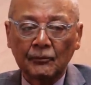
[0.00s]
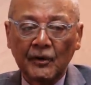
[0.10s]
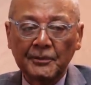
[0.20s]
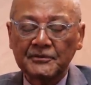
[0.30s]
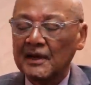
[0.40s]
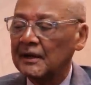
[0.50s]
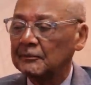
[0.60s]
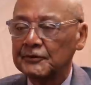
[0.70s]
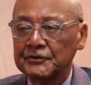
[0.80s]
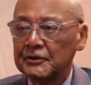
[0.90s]

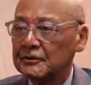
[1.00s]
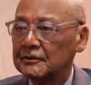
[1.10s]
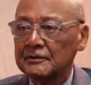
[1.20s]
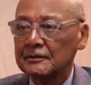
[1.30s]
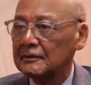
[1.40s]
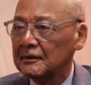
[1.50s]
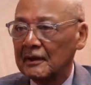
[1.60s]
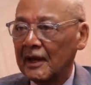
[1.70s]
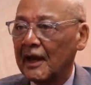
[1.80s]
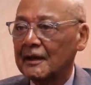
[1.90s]
website was just
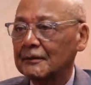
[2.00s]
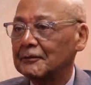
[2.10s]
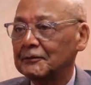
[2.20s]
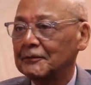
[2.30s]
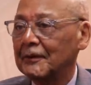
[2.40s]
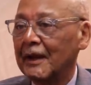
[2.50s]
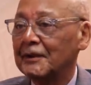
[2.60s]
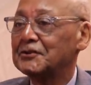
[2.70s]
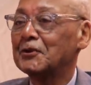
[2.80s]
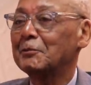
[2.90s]
had
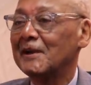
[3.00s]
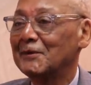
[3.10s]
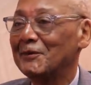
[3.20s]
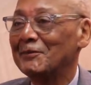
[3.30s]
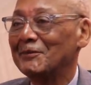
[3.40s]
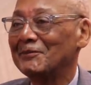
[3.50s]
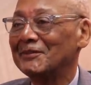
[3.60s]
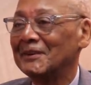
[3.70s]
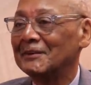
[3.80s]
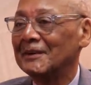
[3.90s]
so many
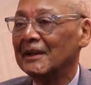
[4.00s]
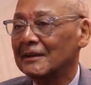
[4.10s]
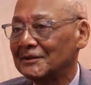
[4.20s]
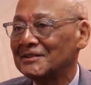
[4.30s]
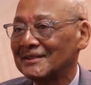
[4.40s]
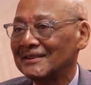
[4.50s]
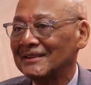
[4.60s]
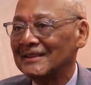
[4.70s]
hits.